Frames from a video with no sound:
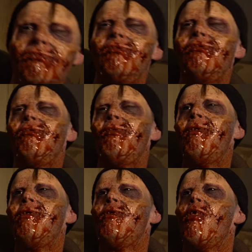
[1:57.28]
put a load of that in my
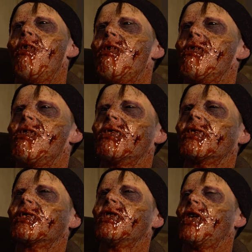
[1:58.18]
mouth and then
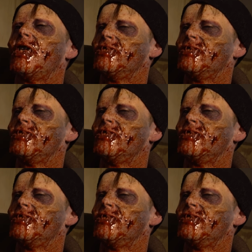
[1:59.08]
chewed it.